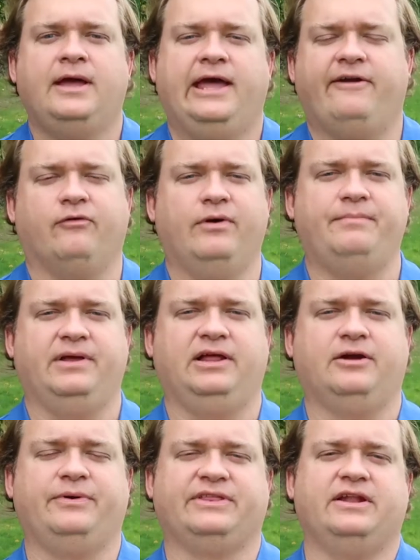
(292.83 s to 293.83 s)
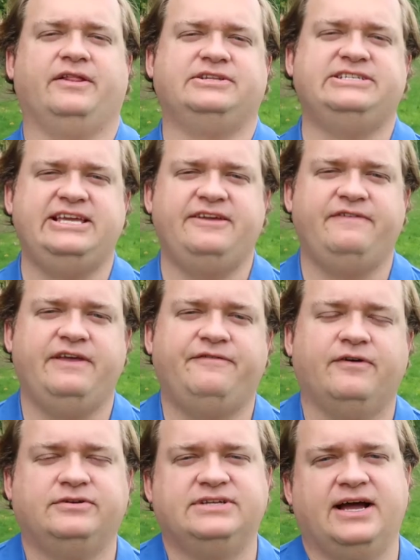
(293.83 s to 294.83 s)
Hey everyone, Bill here with another TV
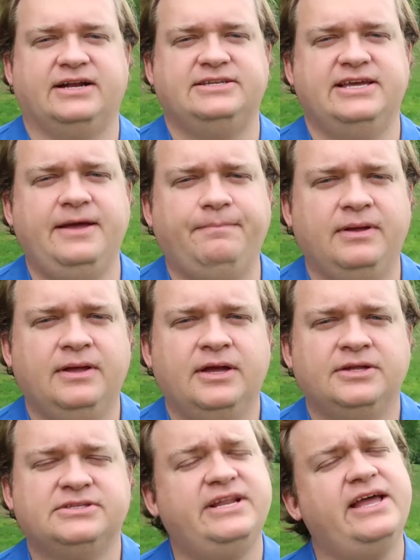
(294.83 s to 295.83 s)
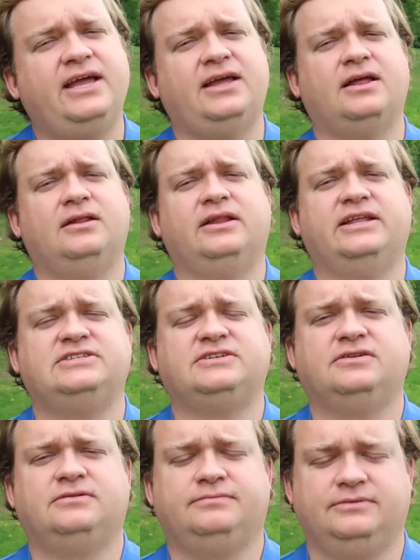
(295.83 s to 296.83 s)
Photog tip. Today,
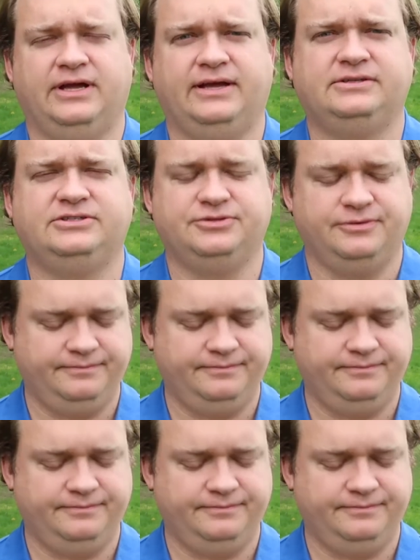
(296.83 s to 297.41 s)
let's watch.